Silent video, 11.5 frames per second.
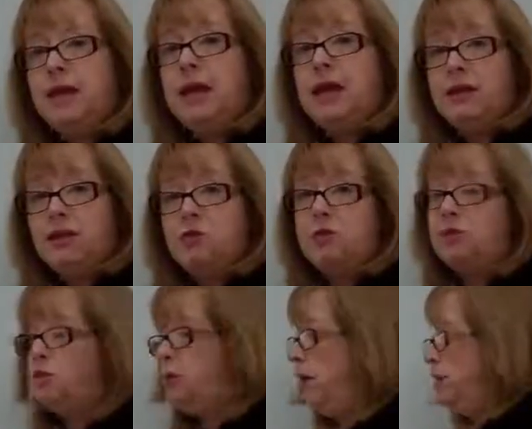and then you
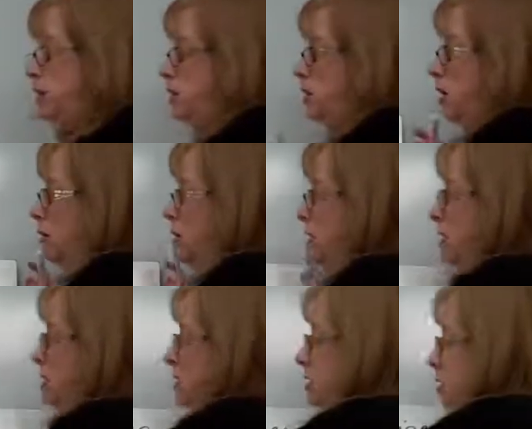multiply the denominators.
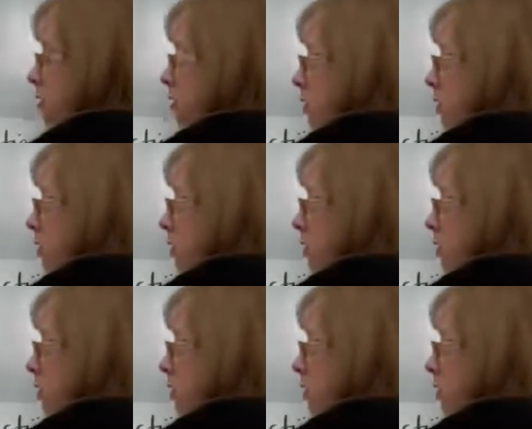So